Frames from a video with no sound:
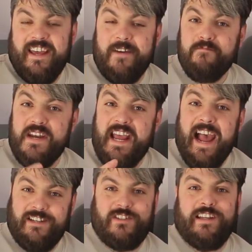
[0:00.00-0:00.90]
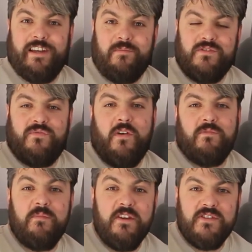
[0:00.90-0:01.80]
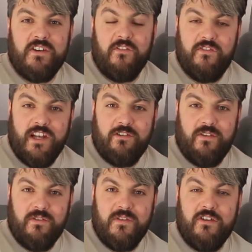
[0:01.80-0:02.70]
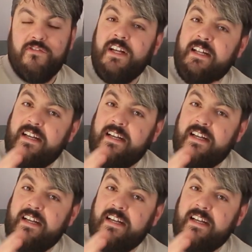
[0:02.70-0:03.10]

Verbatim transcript: uh, but it actually comes from the musical Fiddler on the Roof.